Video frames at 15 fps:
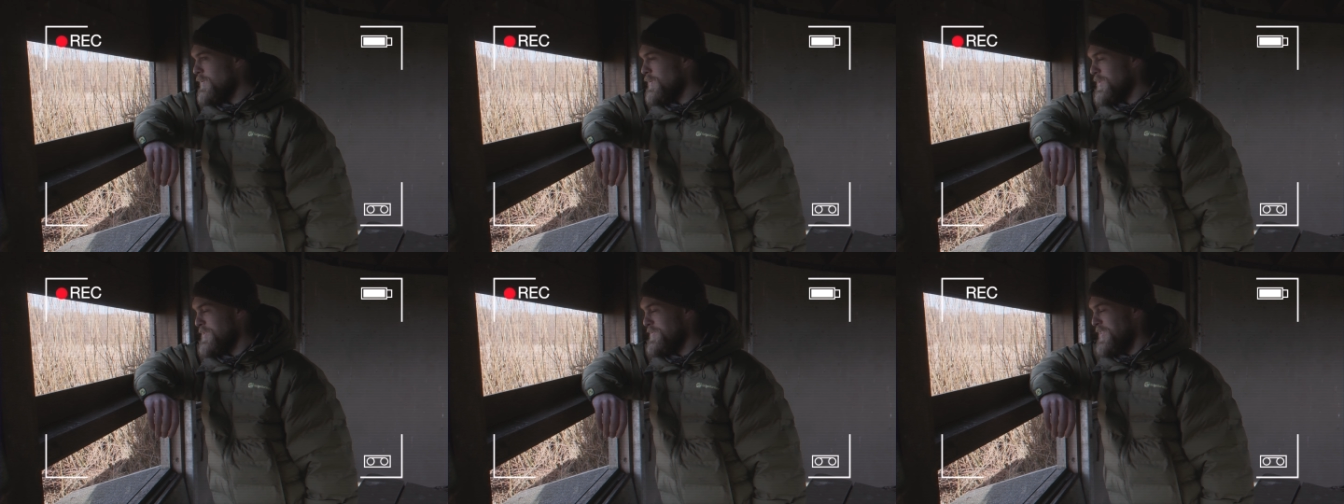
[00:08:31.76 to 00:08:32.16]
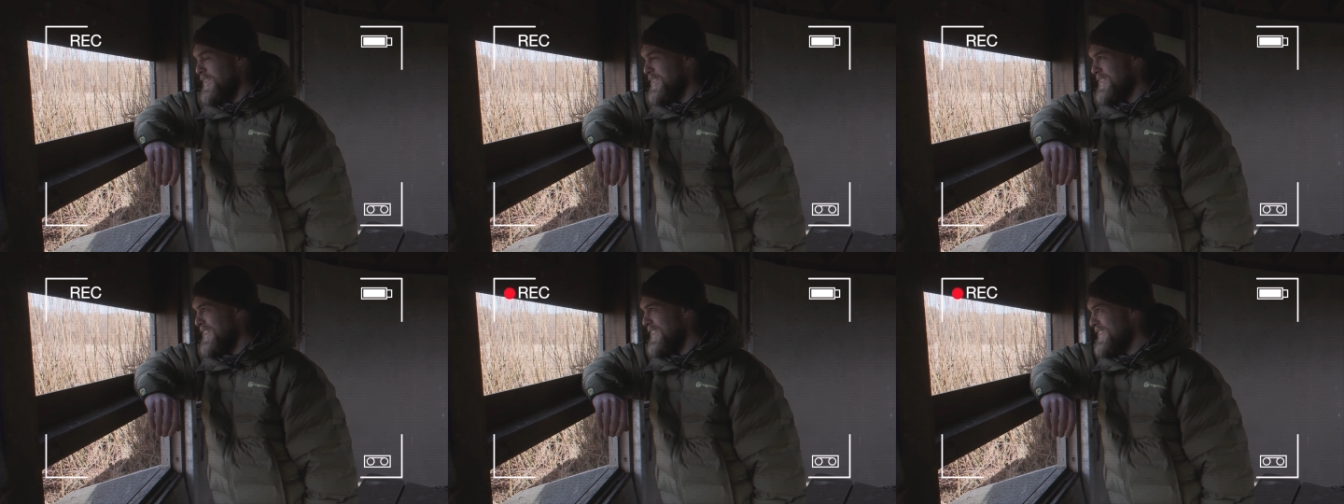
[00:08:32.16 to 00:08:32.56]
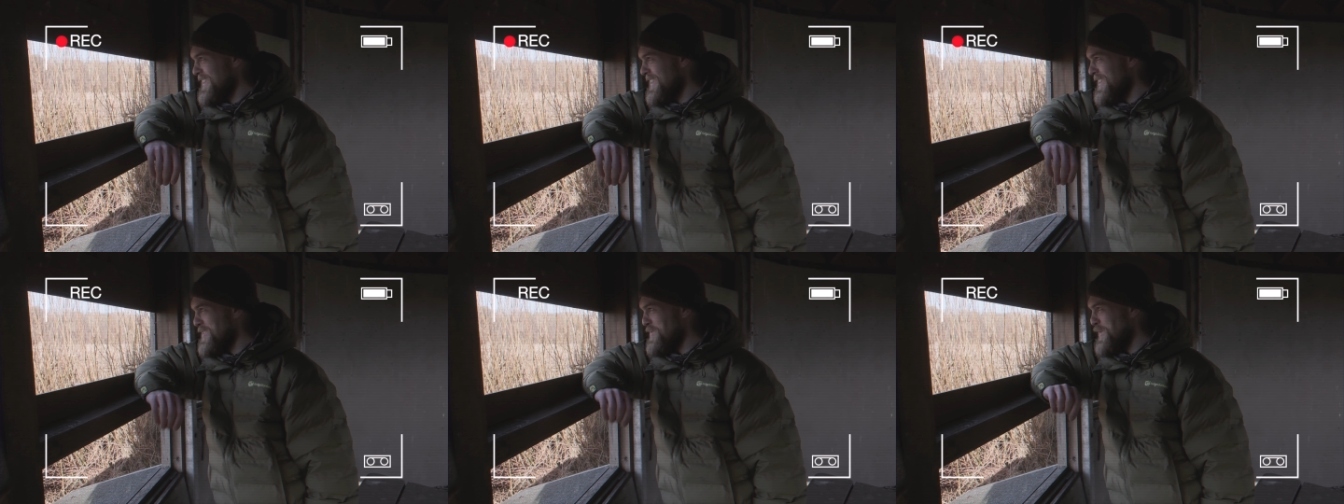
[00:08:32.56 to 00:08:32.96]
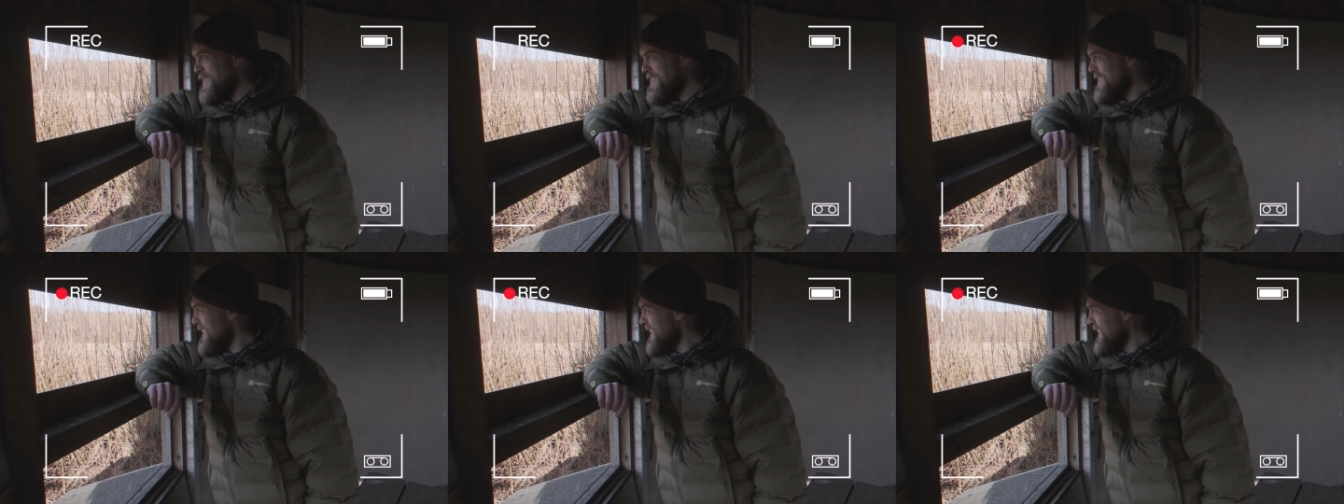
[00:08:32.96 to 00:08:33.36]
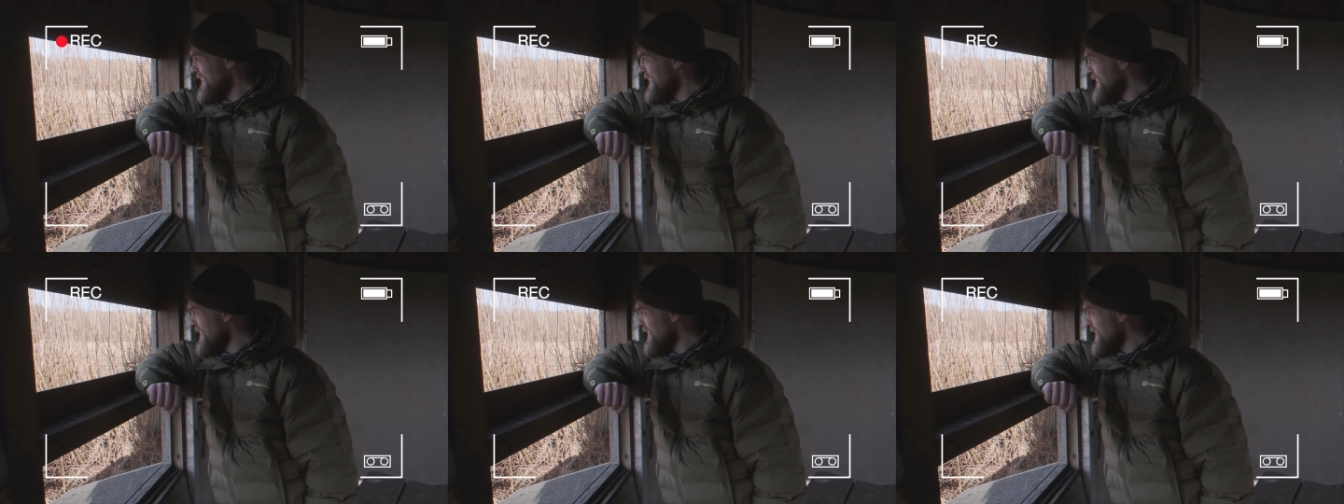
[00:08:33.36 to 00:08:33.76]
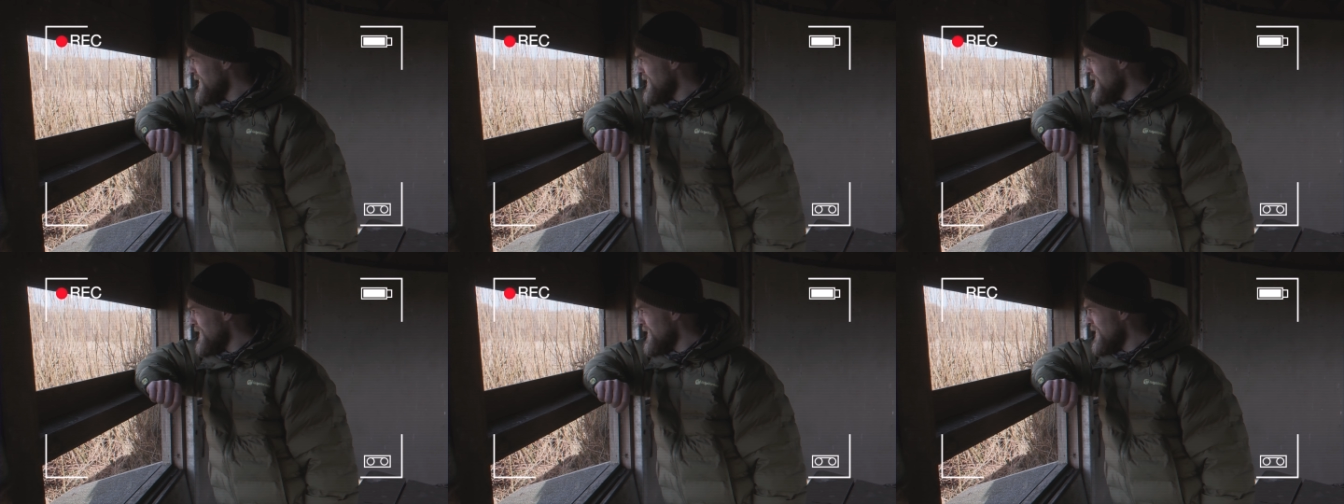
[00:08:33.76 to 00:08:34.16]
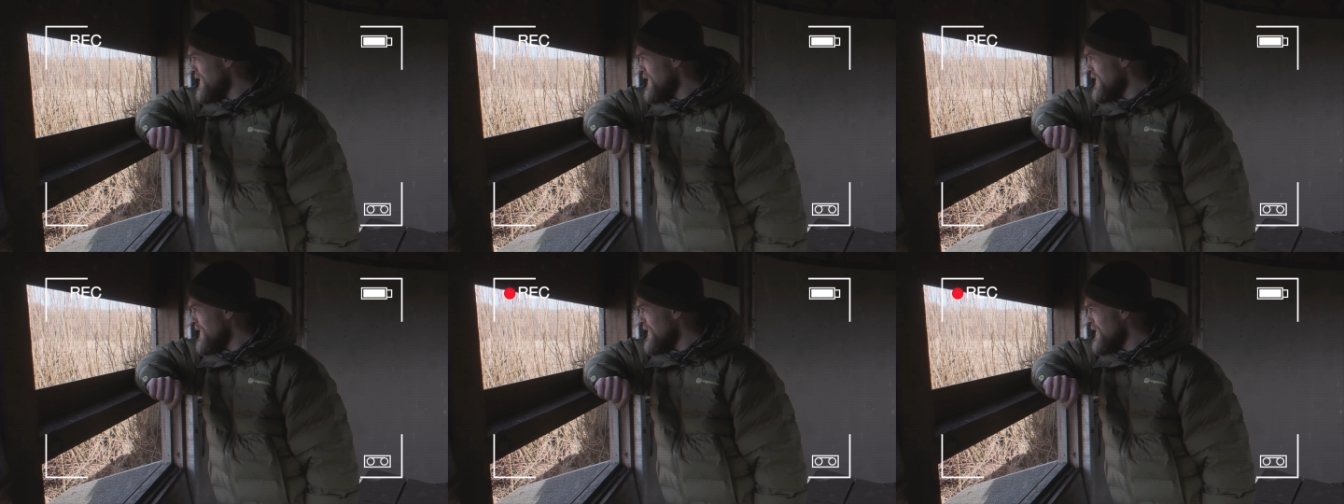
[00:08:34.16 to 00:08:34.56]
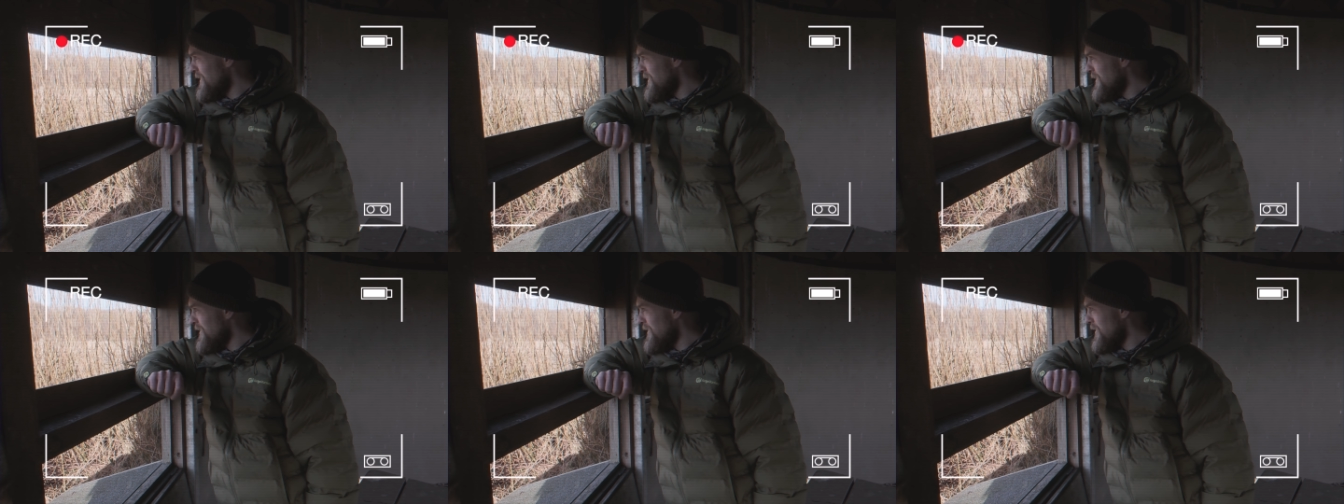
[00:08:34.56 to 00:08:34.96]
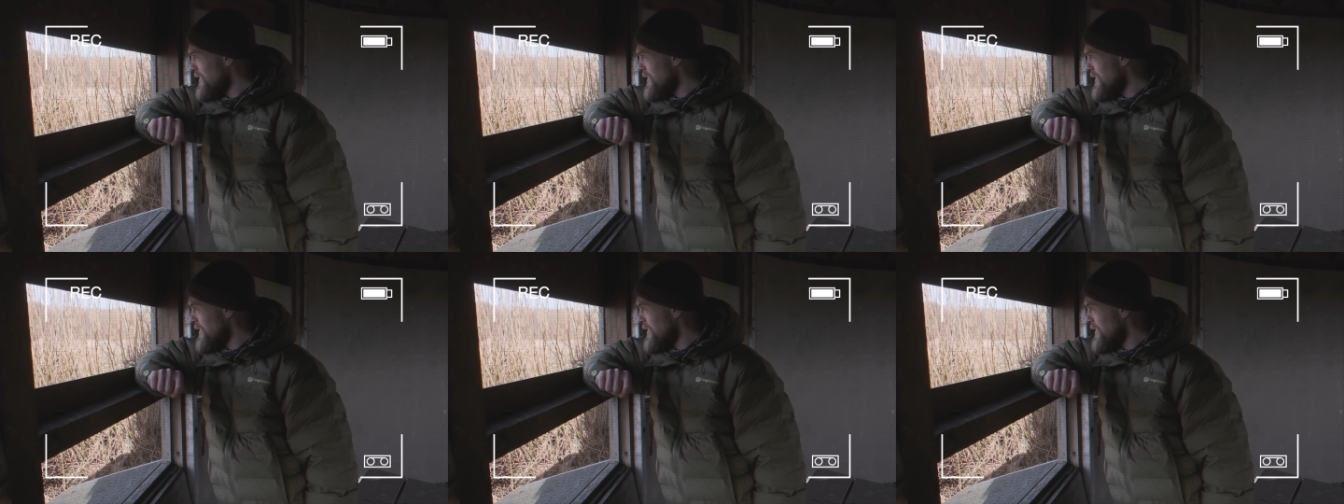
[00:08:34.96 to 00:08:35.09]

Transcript: What's the first line? As winter it's winter or something.